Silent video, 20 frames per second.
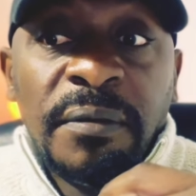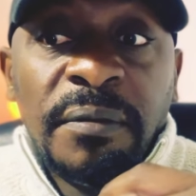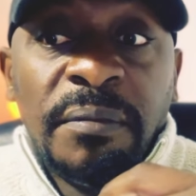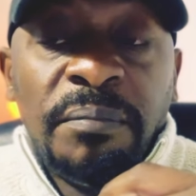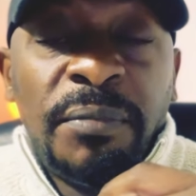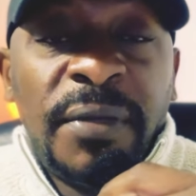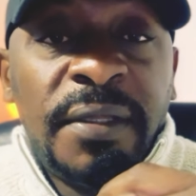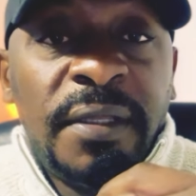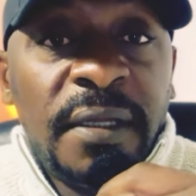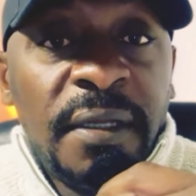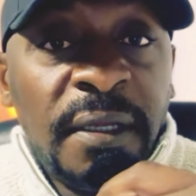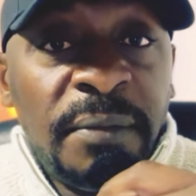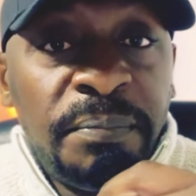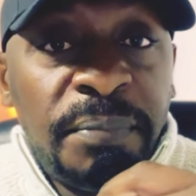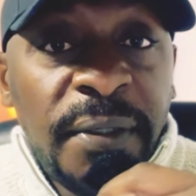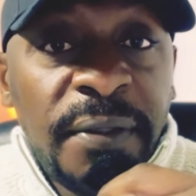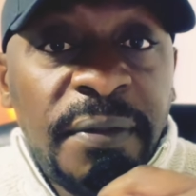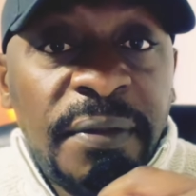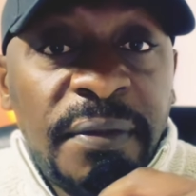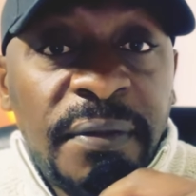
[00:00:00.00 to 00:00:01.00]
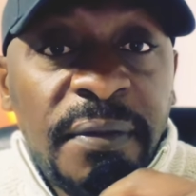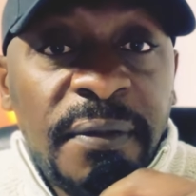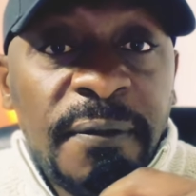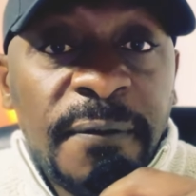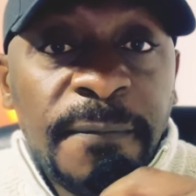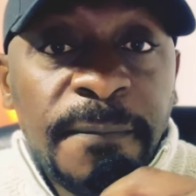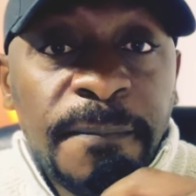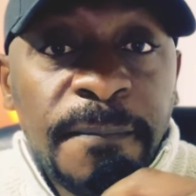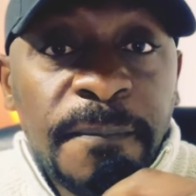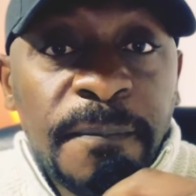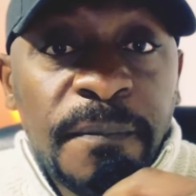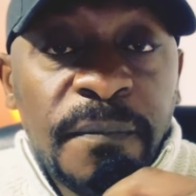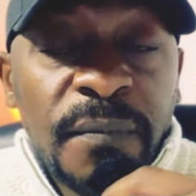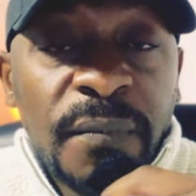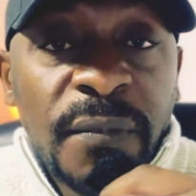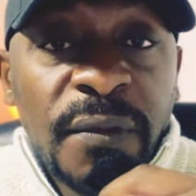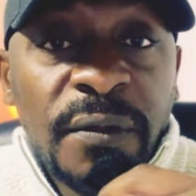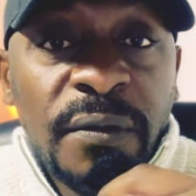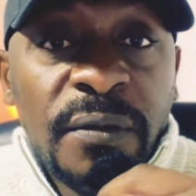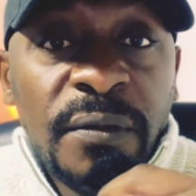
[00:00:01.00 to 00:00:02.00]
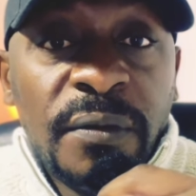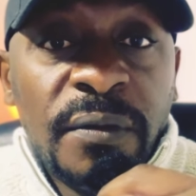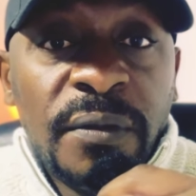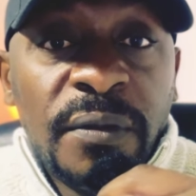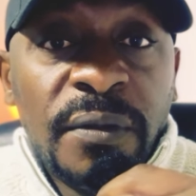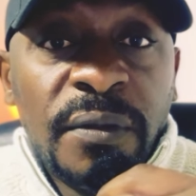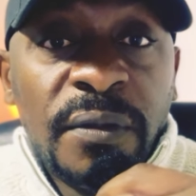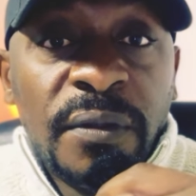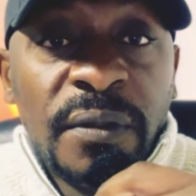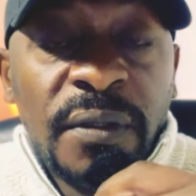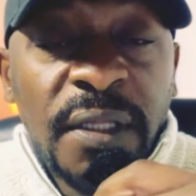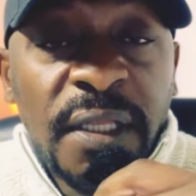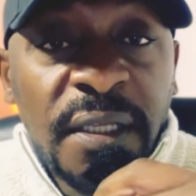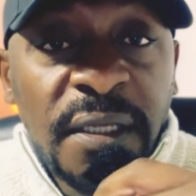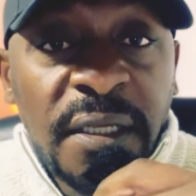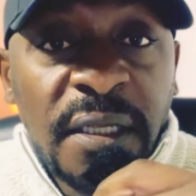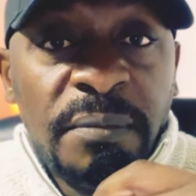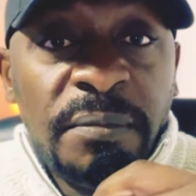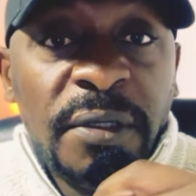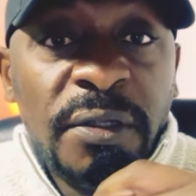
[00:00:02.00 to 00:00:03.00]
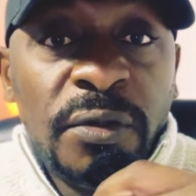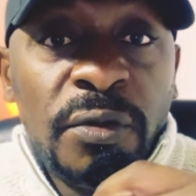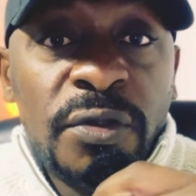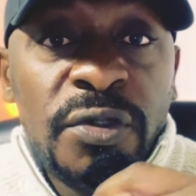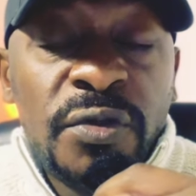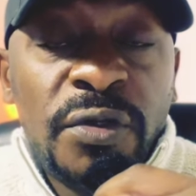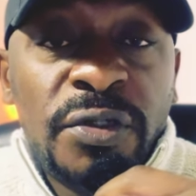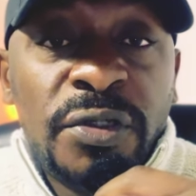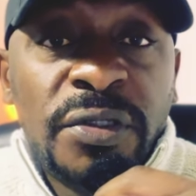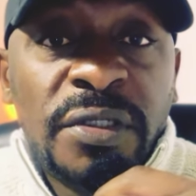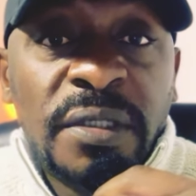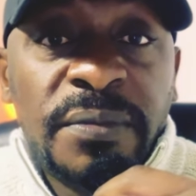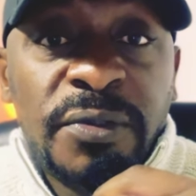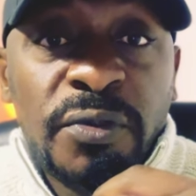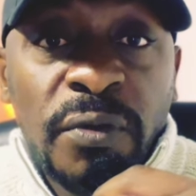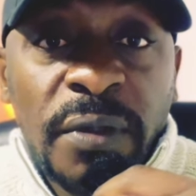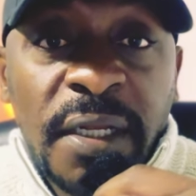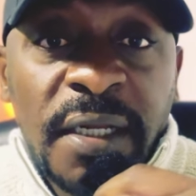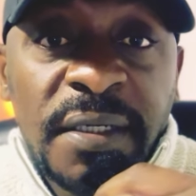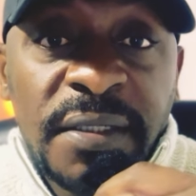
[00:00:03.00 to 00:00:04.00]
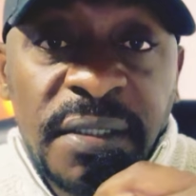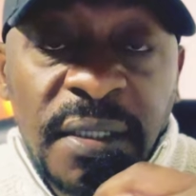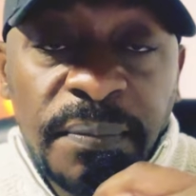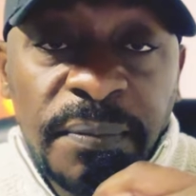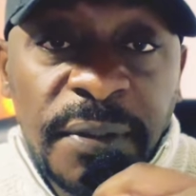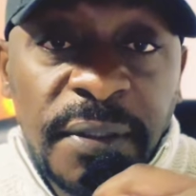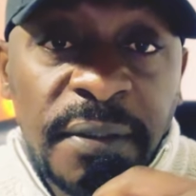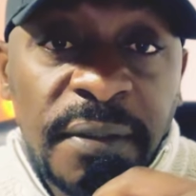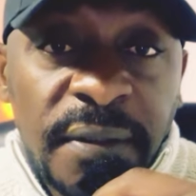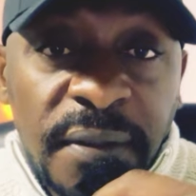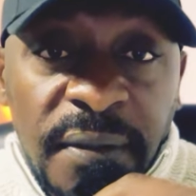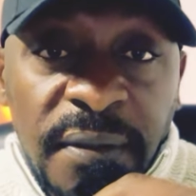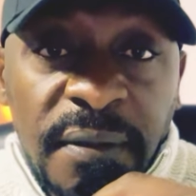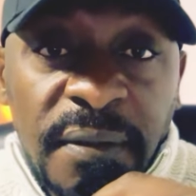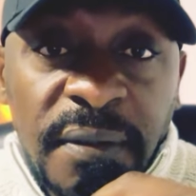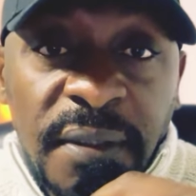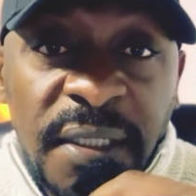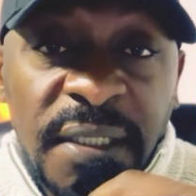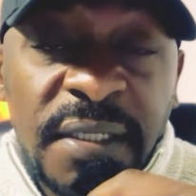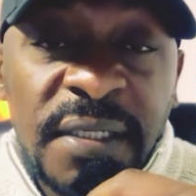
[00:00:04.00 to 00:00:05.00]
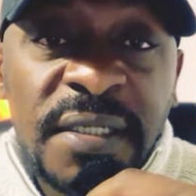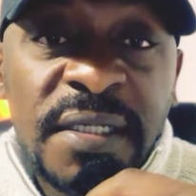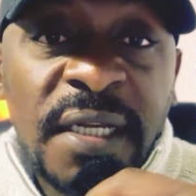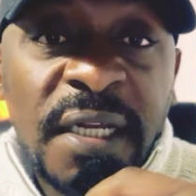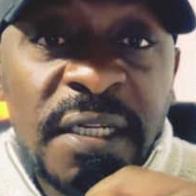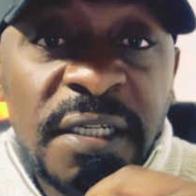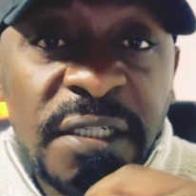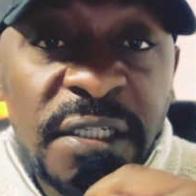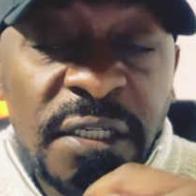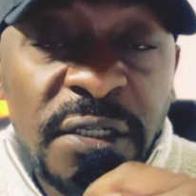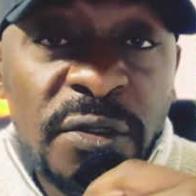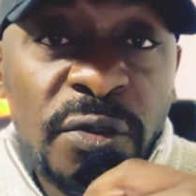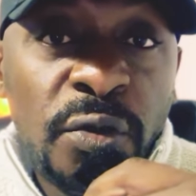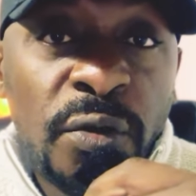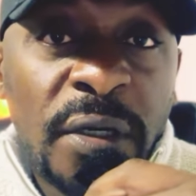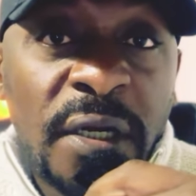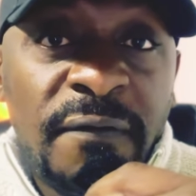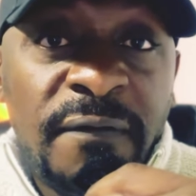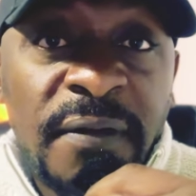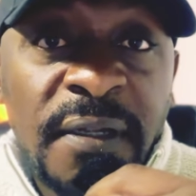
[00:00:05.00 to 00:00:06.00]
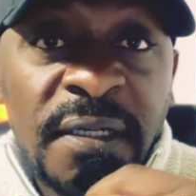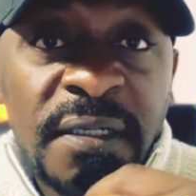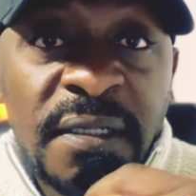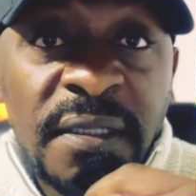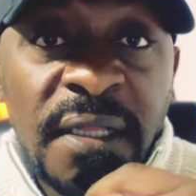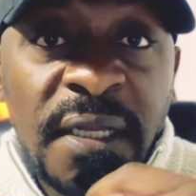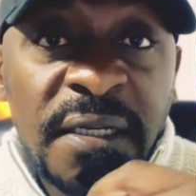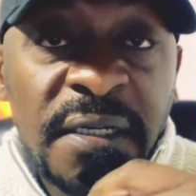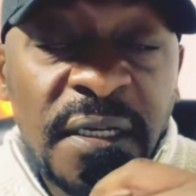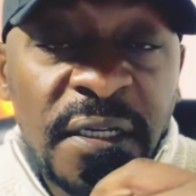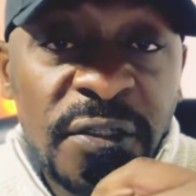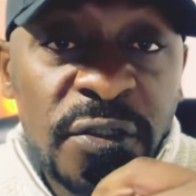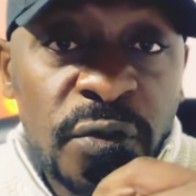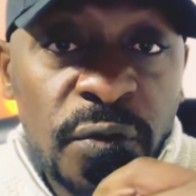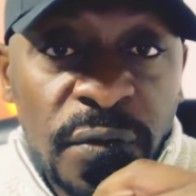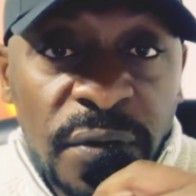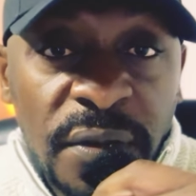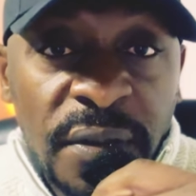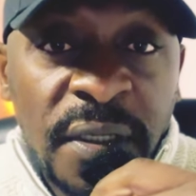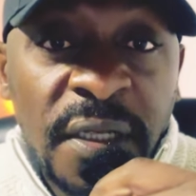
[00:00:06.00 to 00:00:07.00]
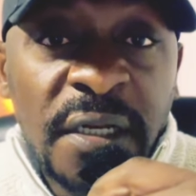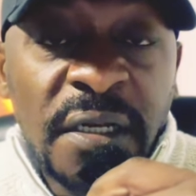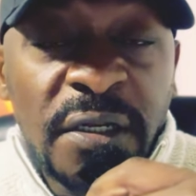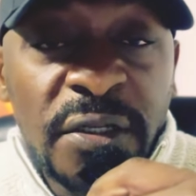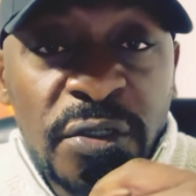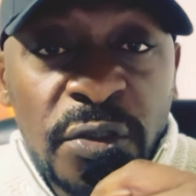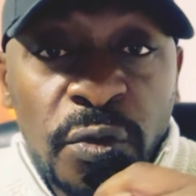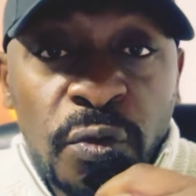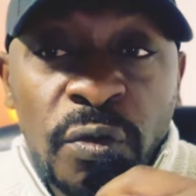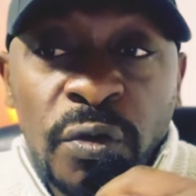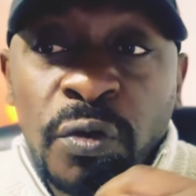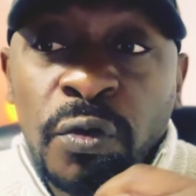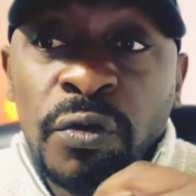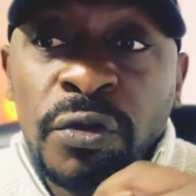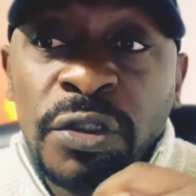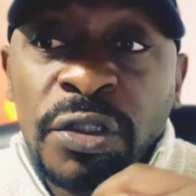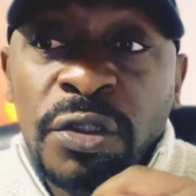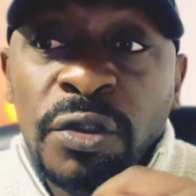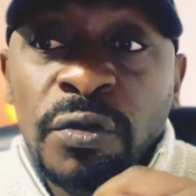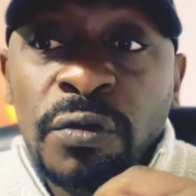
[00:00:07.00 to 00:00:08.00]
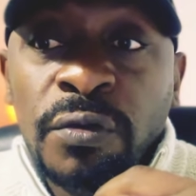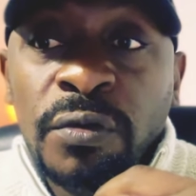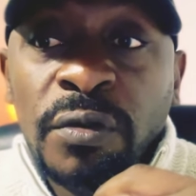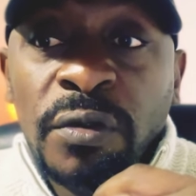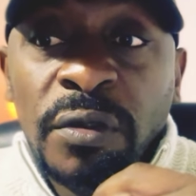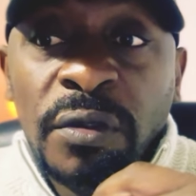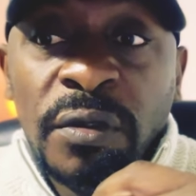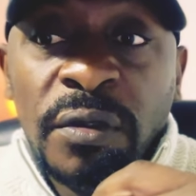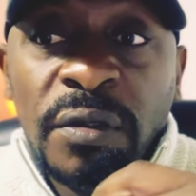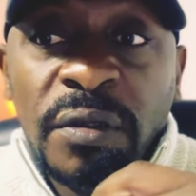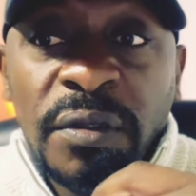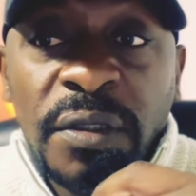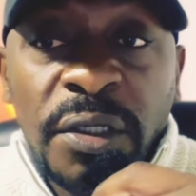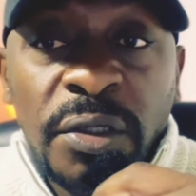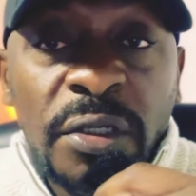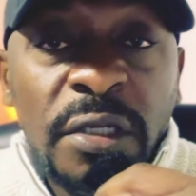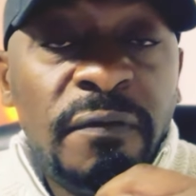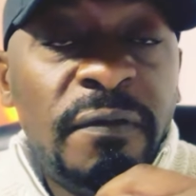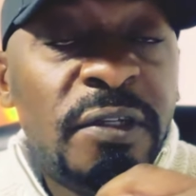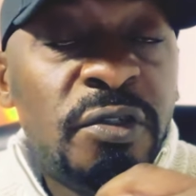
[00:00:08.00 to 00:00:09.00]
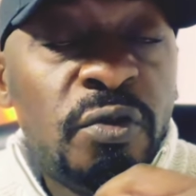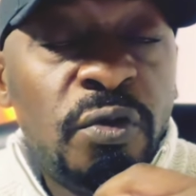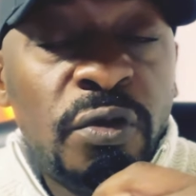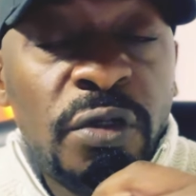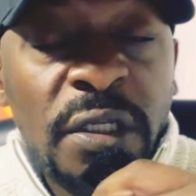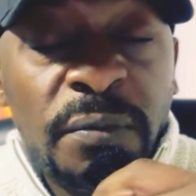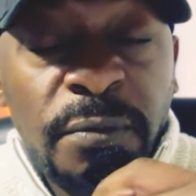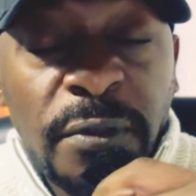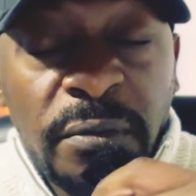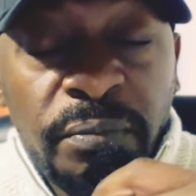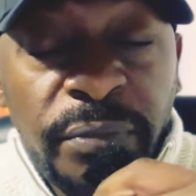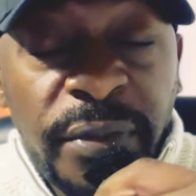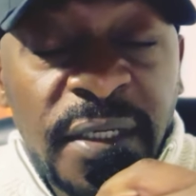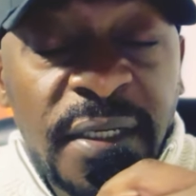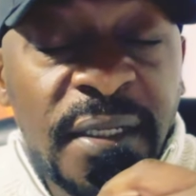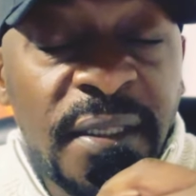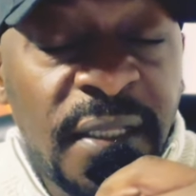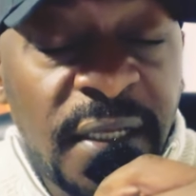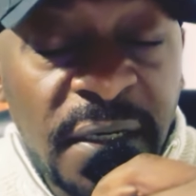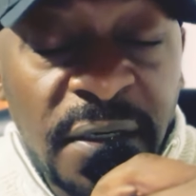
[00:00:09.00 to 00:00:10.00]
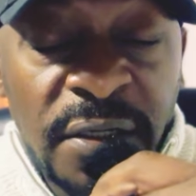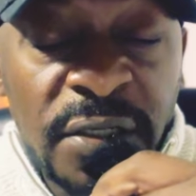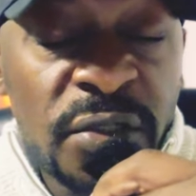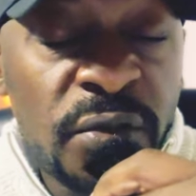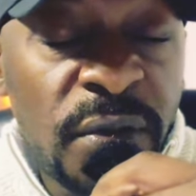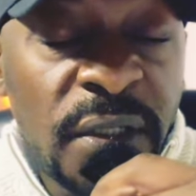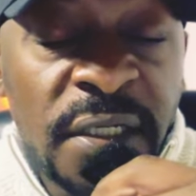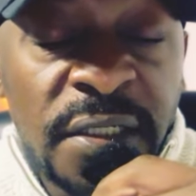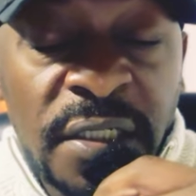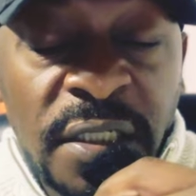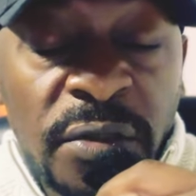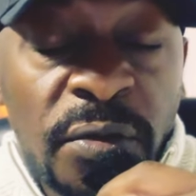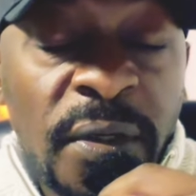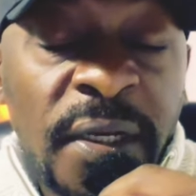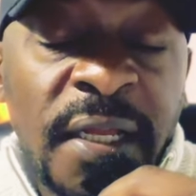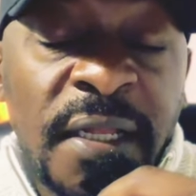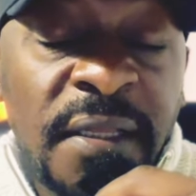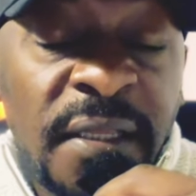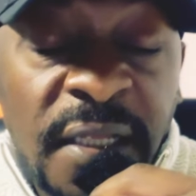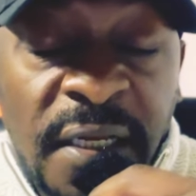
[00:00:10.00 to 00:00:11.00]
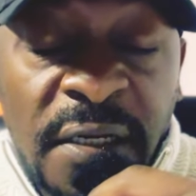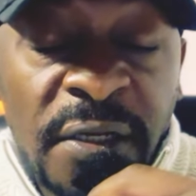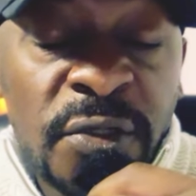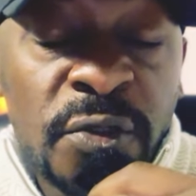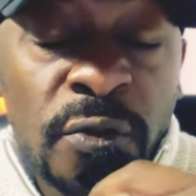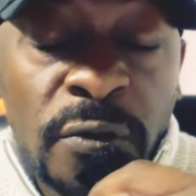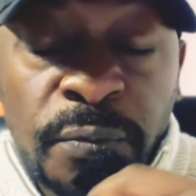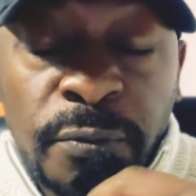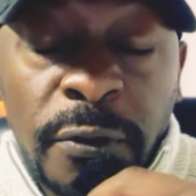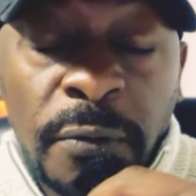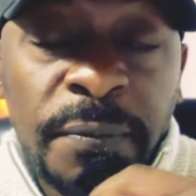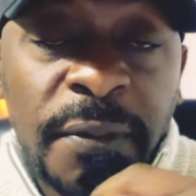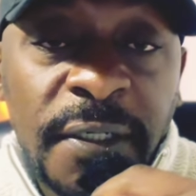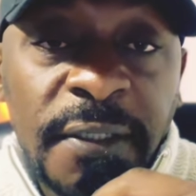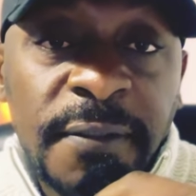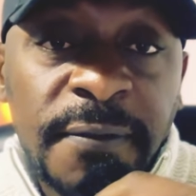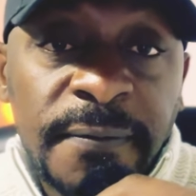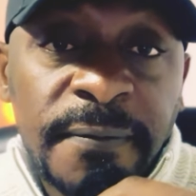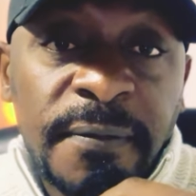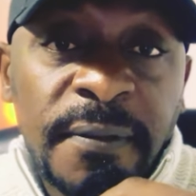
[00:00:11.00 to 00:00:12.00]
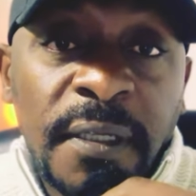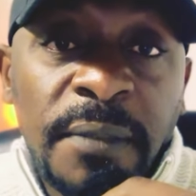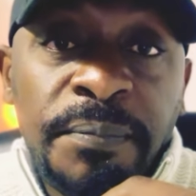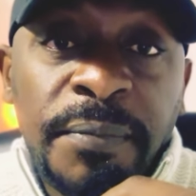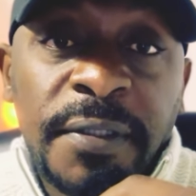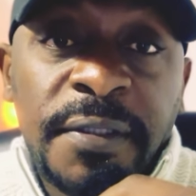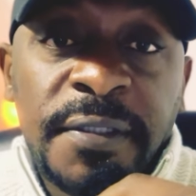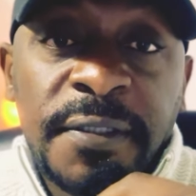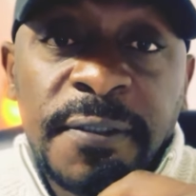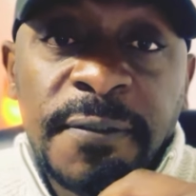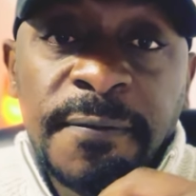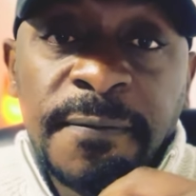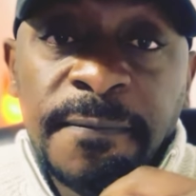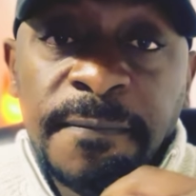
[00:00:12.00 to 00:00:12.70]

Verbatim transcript: But the empath, they came in those relationships to learn something. It is until you have learned that lesson. That lesson will continue the universe will keep on bringing that lesson until you learn that lesson properly Empaths.